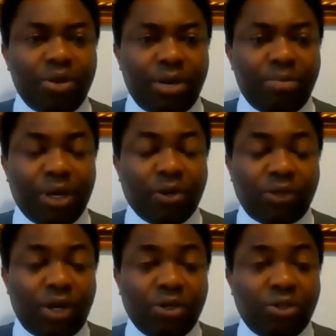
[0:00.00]

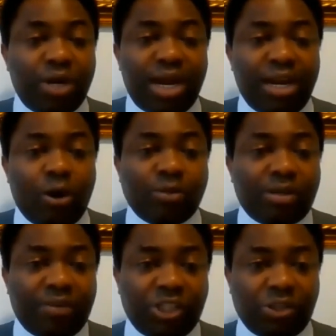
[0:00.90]
because you're not doing any
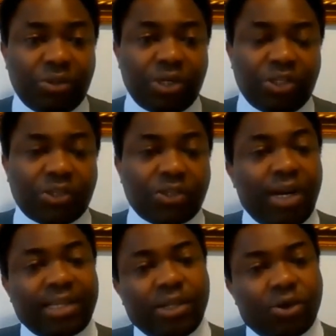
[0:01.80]
observation, you're just
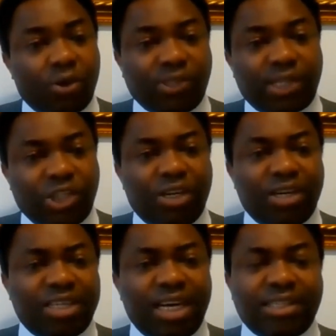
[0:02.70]
collecting
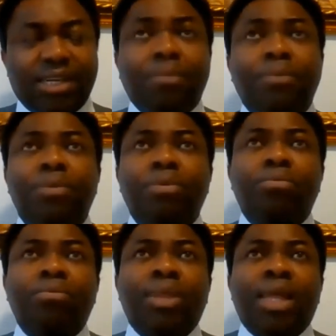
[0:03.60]
cross-sectional data.
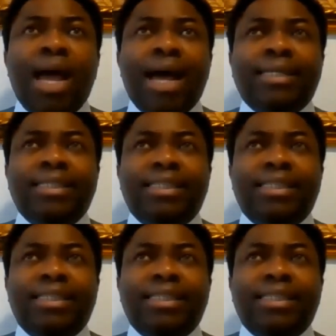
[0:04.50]
And